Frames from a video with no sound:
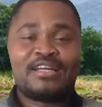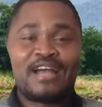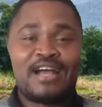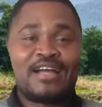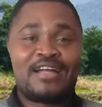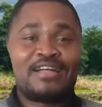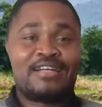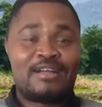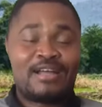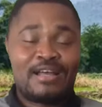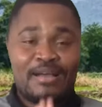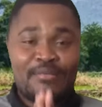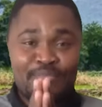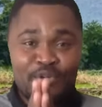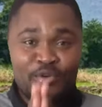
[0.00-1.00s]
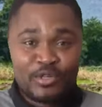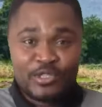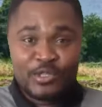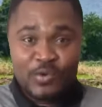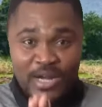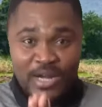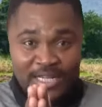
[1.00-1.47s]
And because
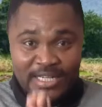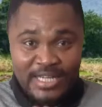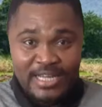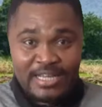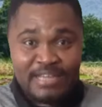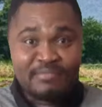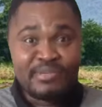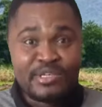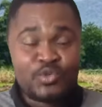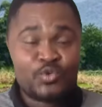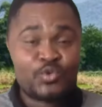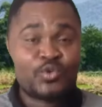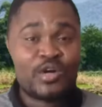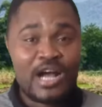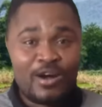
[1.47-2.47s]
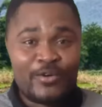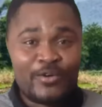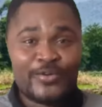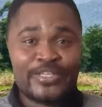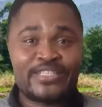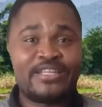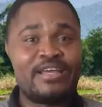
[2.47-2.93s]
una day, me too, I
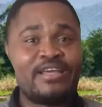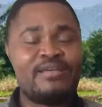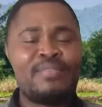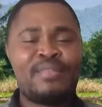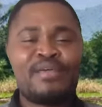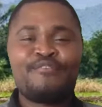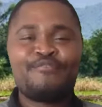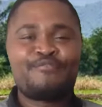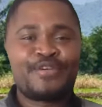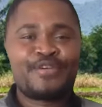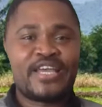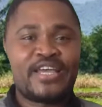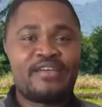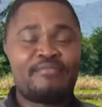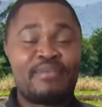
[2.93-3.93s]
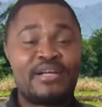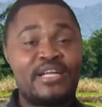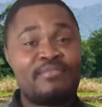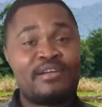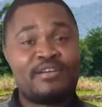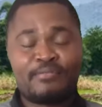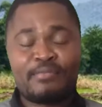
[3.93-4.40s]
always there. Oh, yeah, my
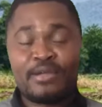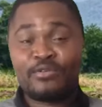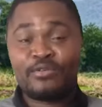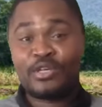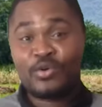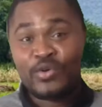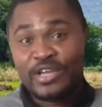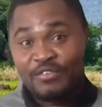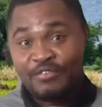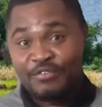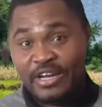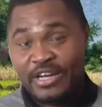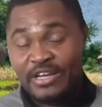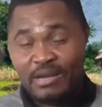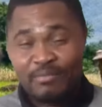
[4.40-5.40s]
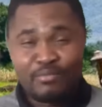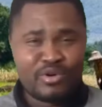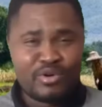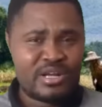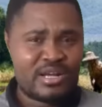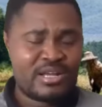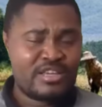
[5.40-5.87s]
name is Nafoga Nubiko, your friend, your
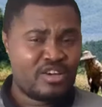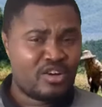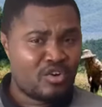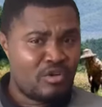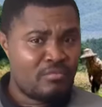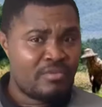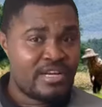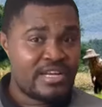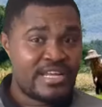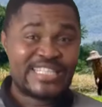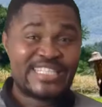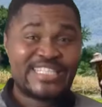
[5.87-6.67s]
brother, your comrade, your